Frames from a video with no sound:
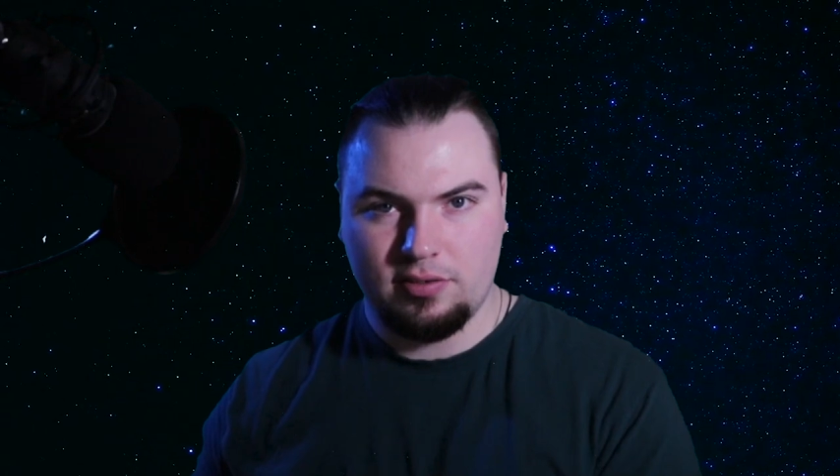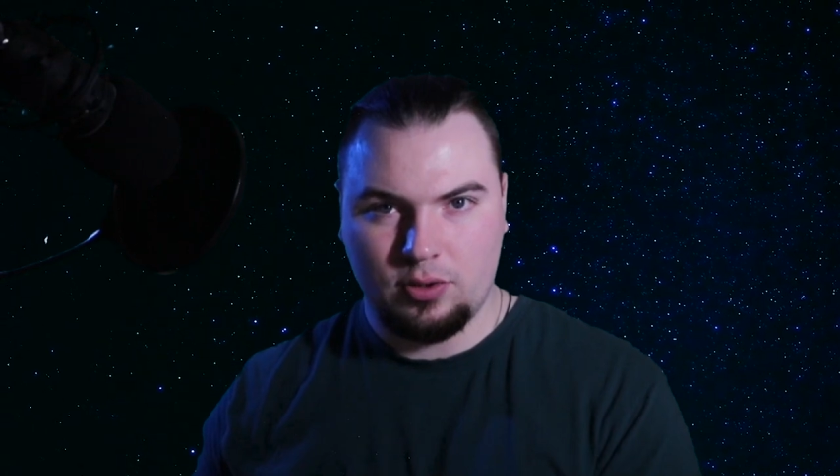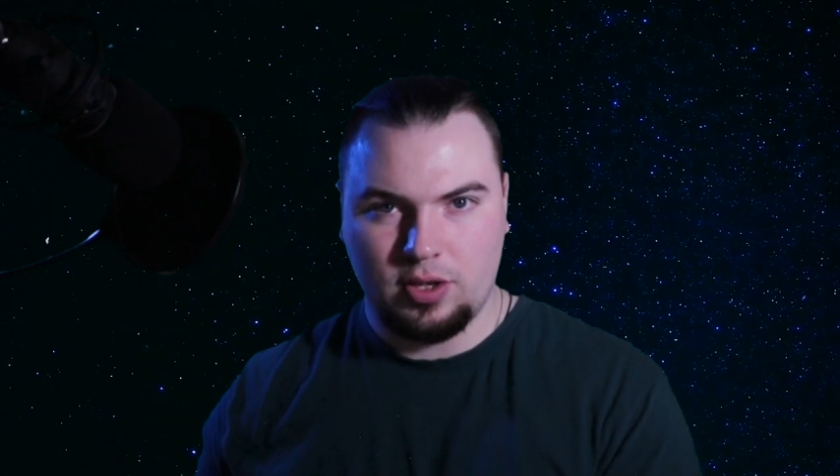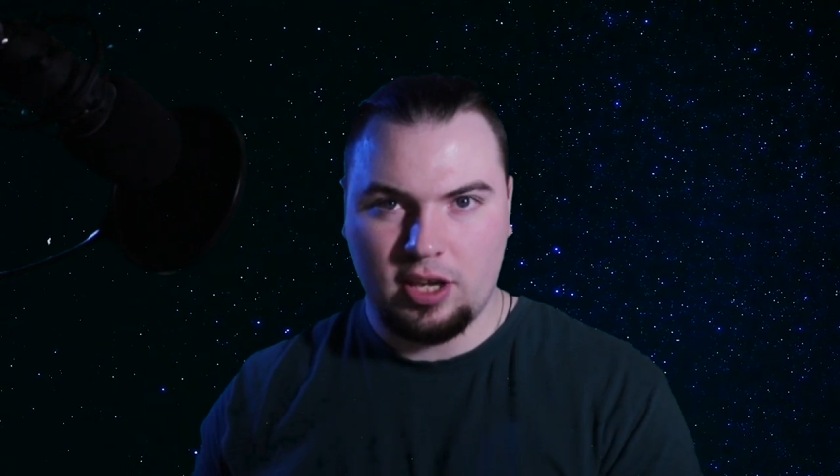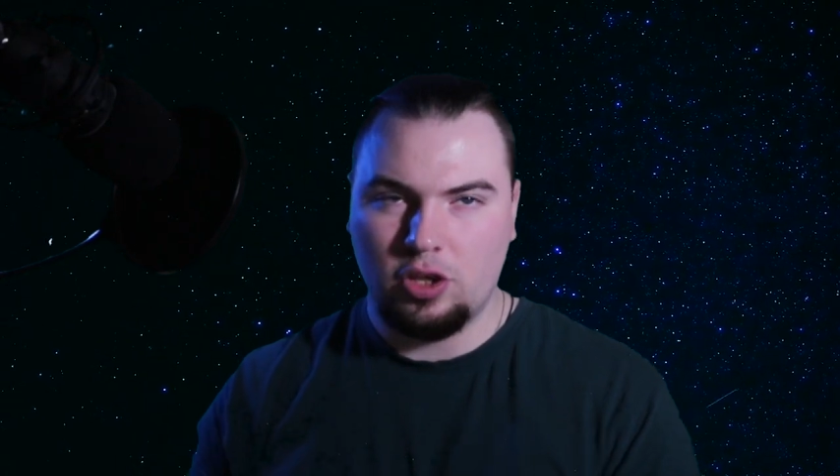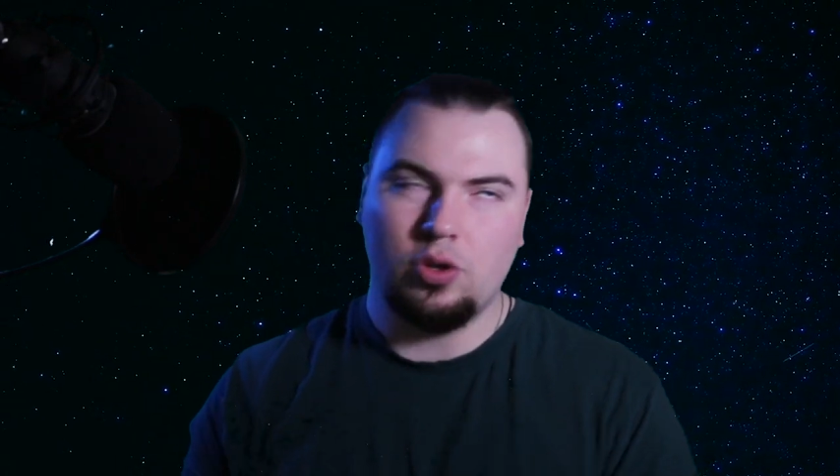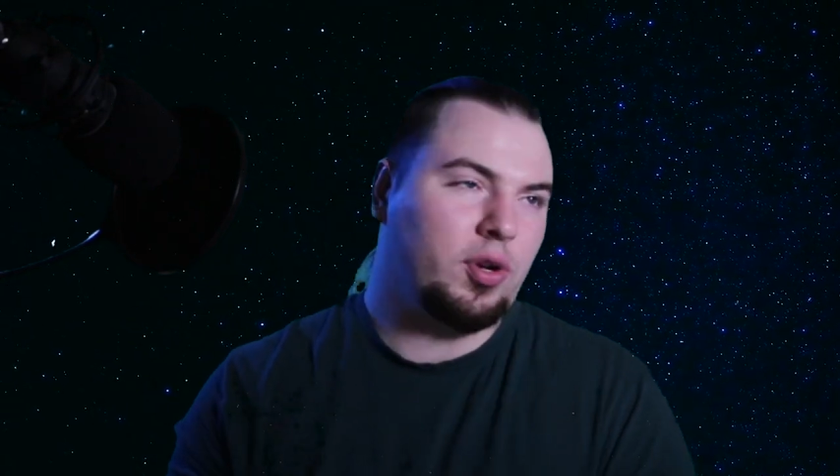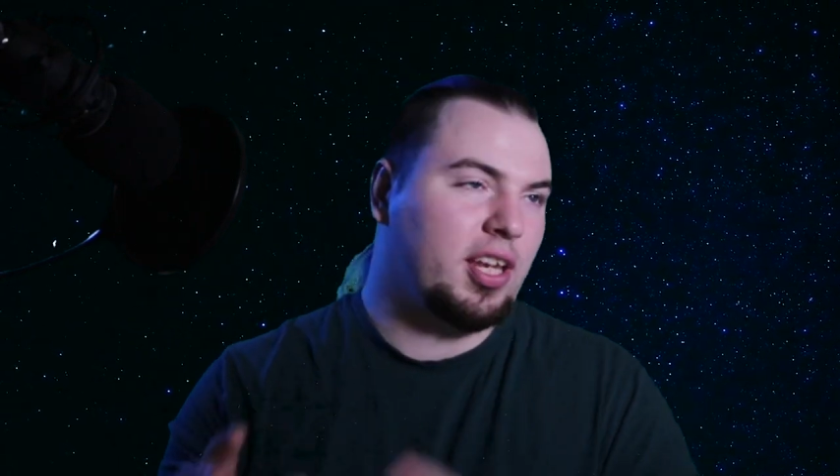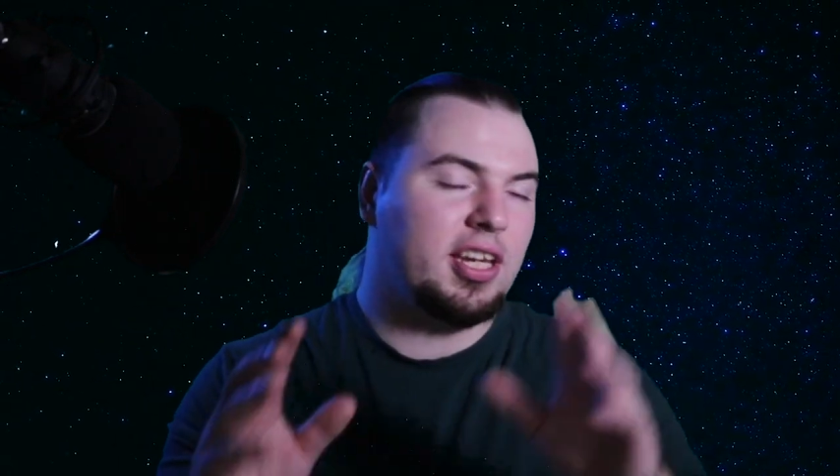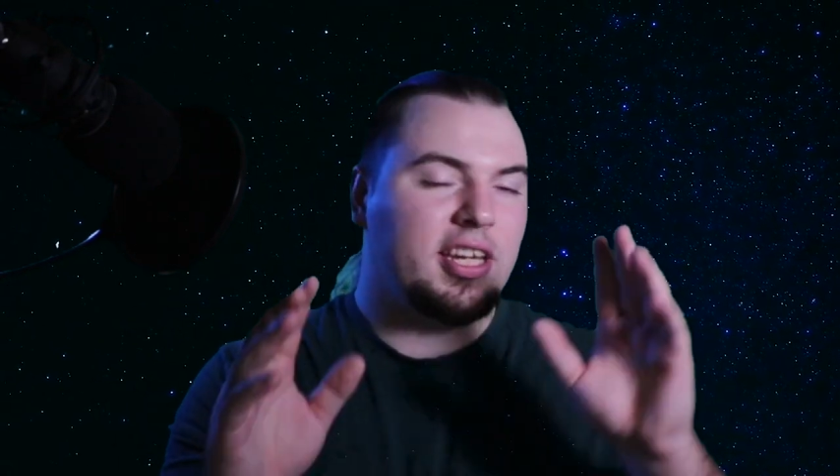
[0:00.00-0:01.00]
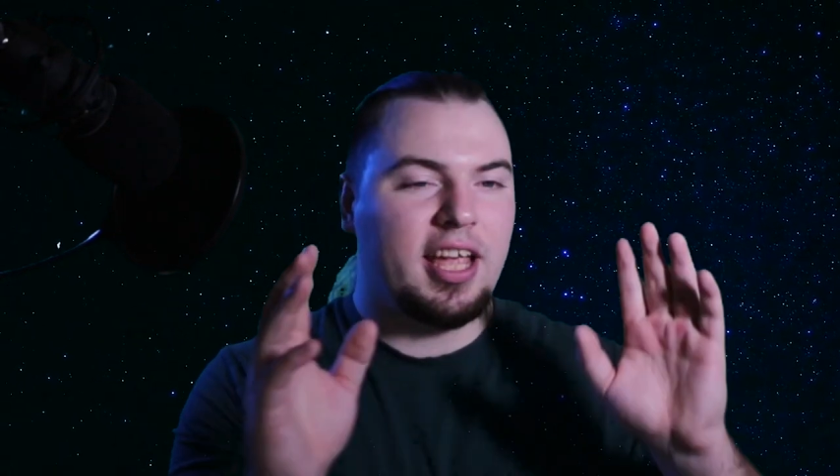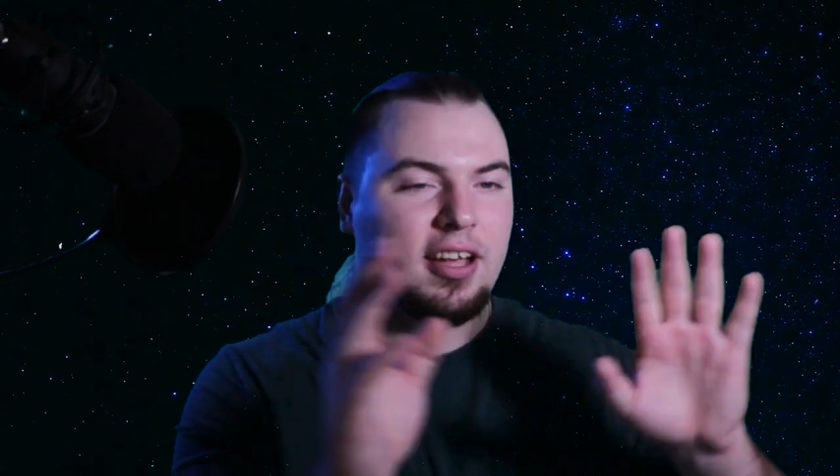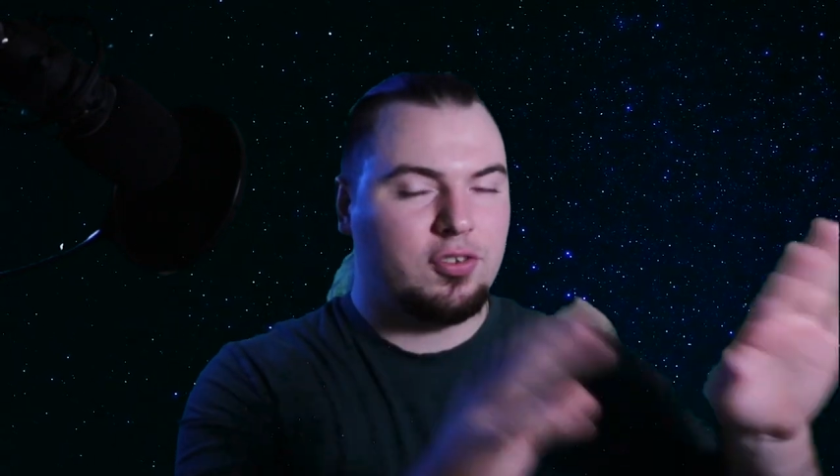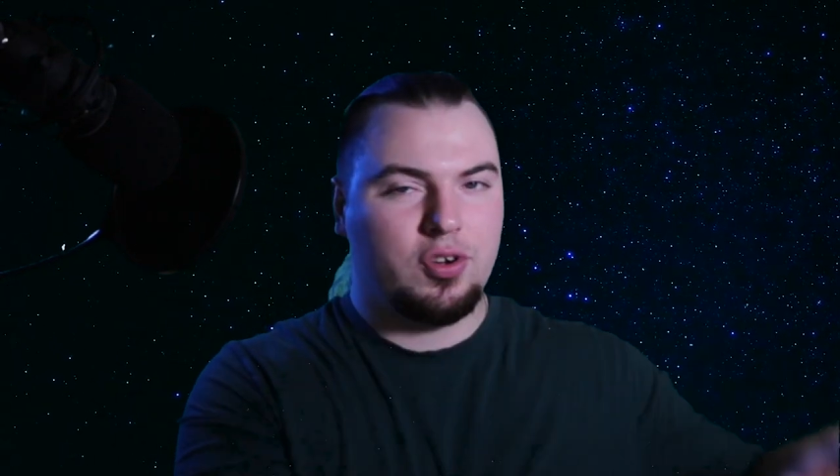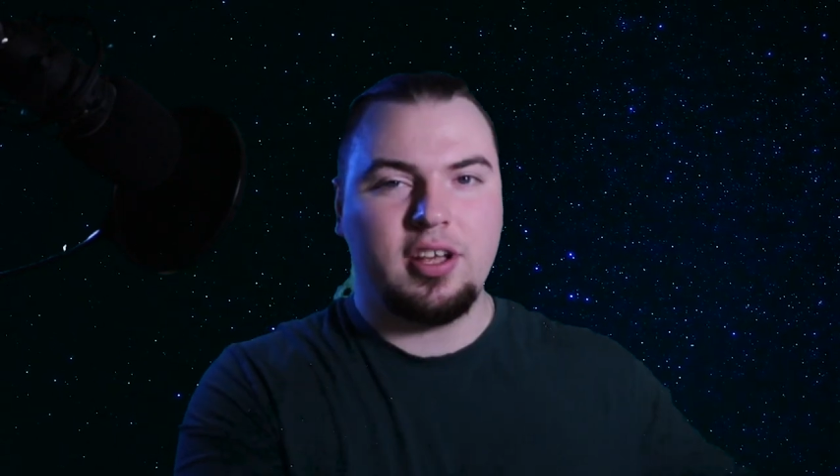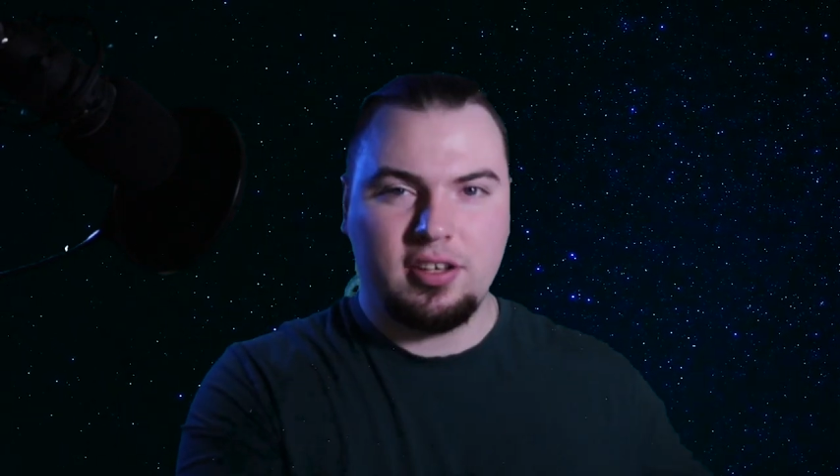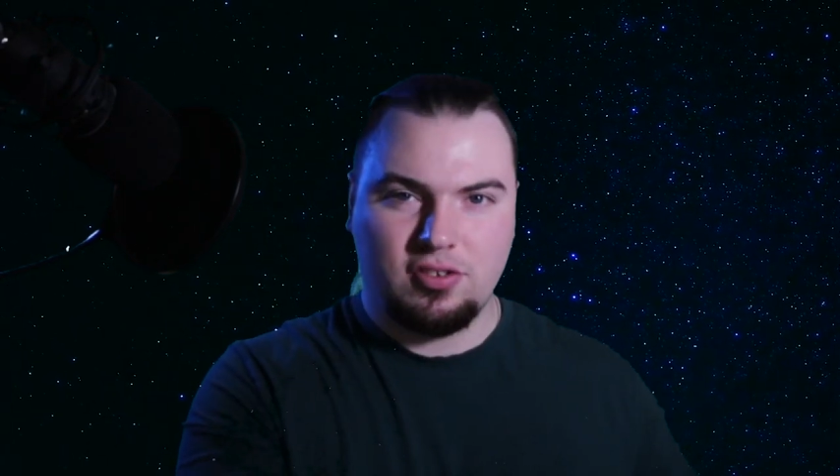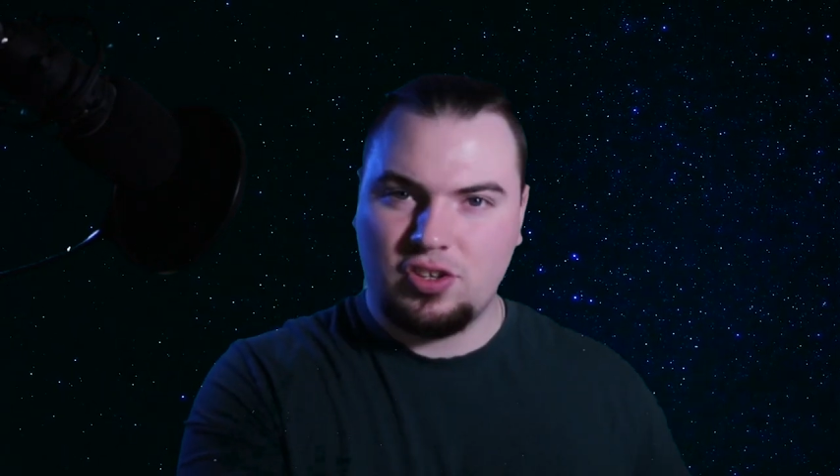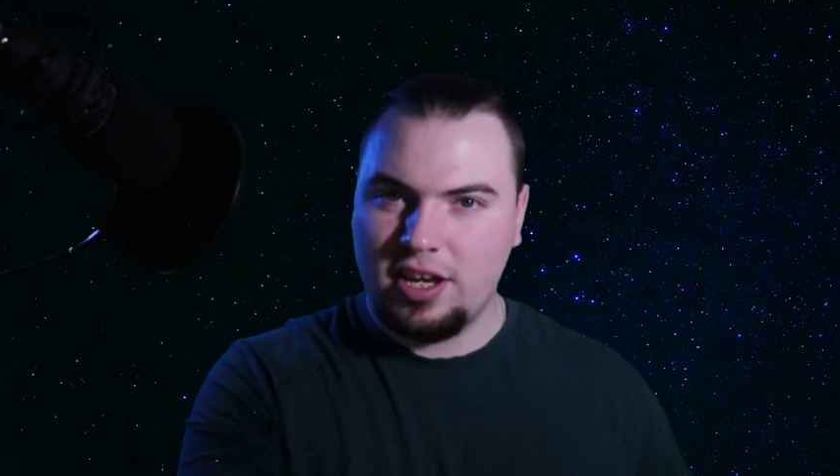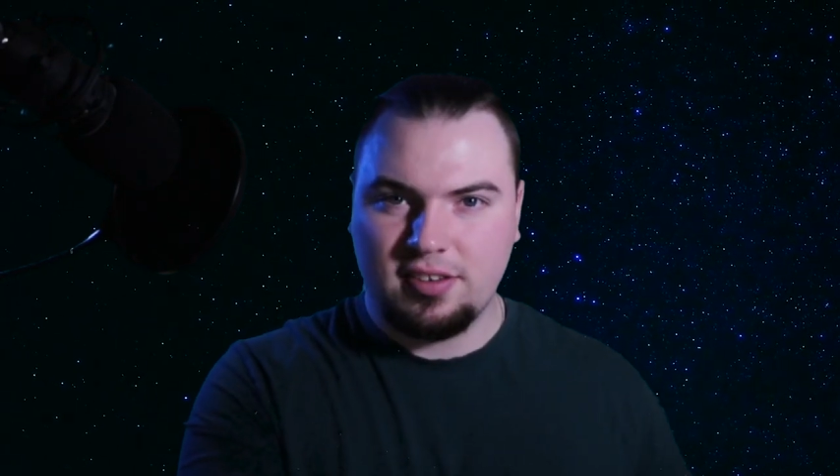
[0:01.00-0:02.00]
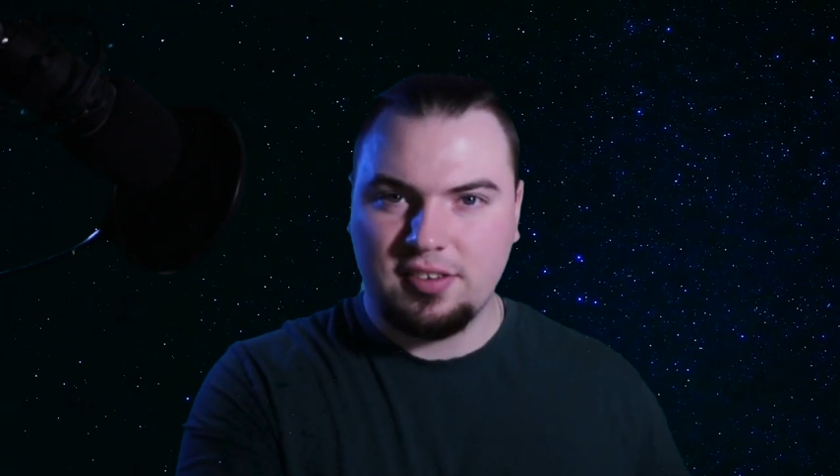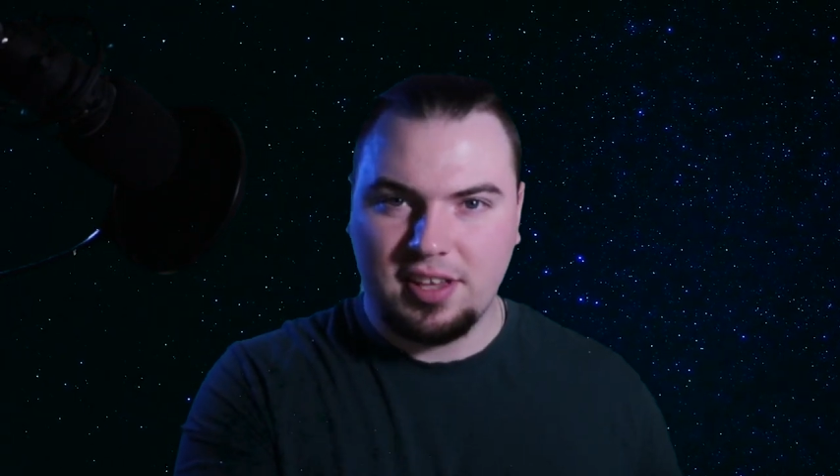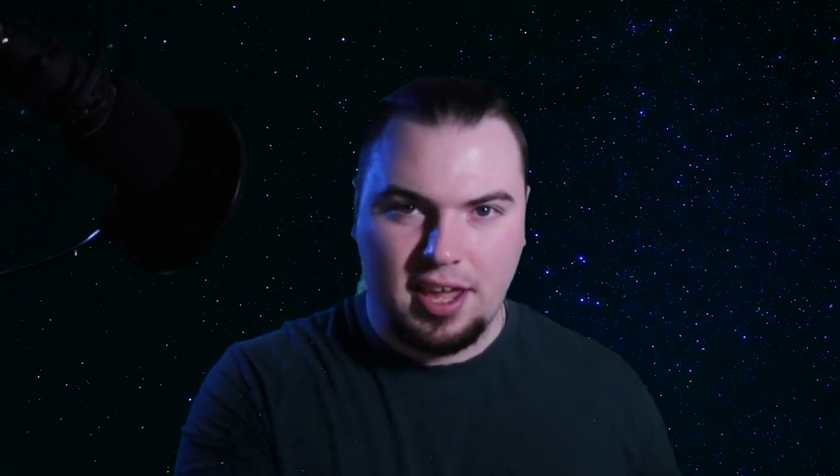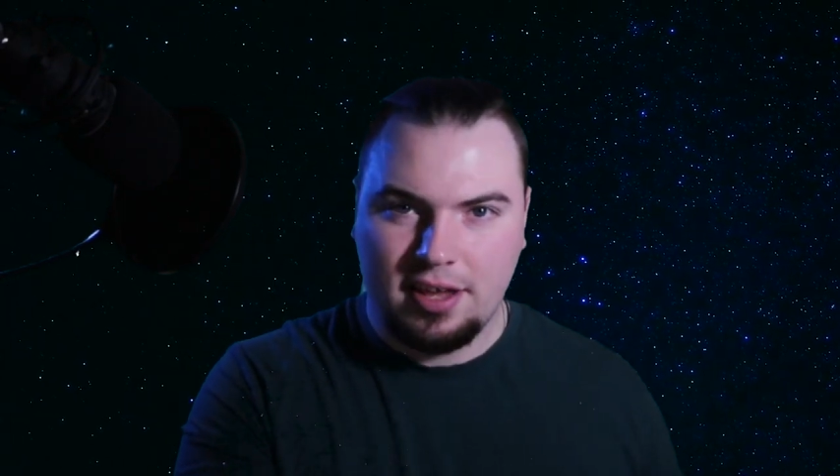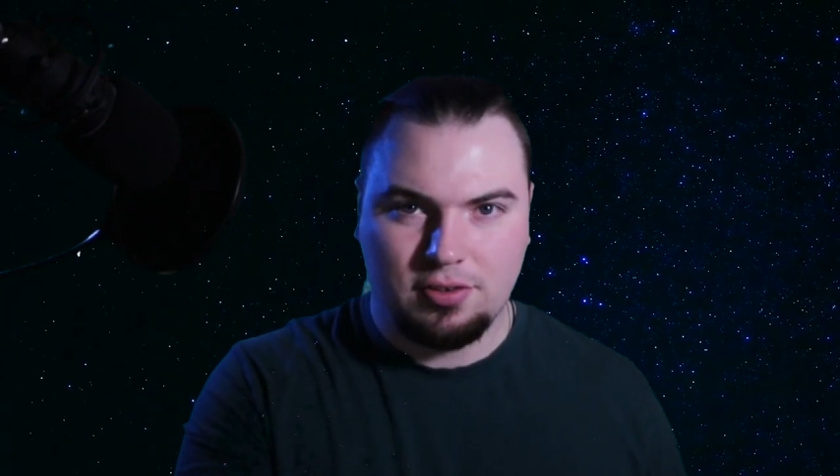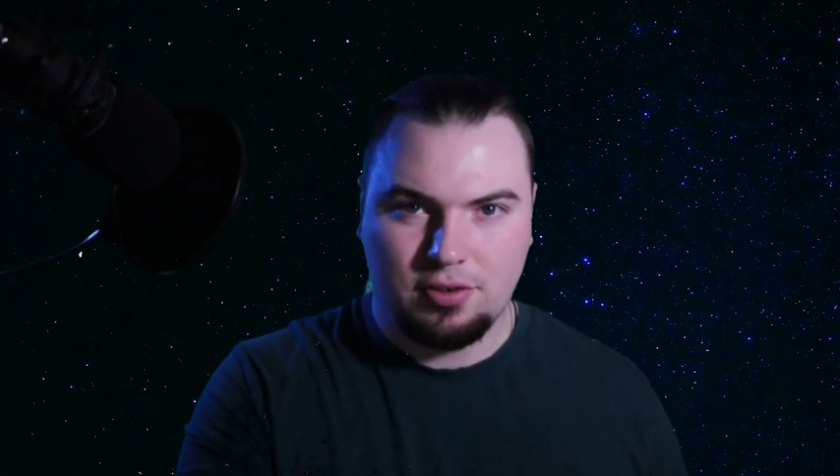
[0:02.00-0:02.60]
Okay, you don't get any extra chances to enter,